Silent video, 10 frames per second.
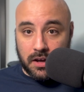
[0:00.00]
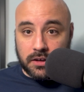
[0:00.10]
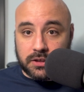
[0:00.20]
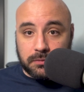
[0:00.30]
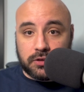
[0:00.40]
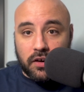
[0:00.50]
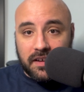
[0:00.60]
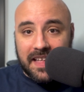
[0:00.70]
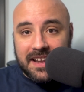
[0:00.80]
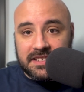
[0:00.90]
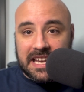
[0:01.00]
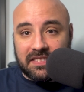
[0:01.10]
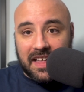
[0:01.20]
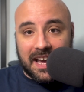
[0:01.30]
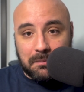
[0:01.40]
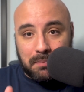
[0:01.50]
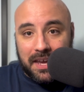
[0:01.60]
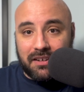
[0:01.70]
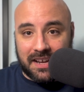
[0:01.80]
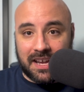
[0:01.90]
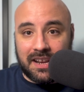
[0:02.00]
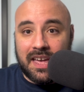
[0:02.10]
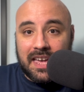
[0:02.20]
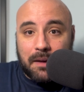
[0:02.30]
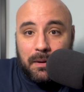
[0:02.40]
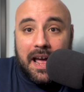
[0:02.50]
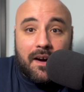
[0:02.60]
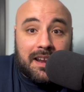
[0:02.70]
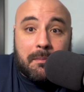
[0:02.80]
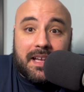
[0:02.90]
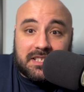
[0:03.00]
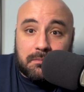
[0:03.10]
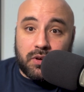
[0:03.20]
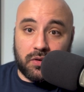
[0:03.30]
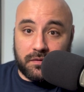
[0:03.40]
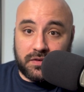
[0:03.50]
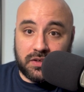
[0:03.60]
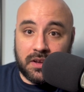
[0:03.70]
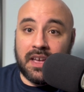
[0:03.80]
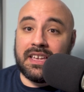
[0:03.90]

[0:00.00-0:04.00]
So during that deadline period, he went out and he made some moves.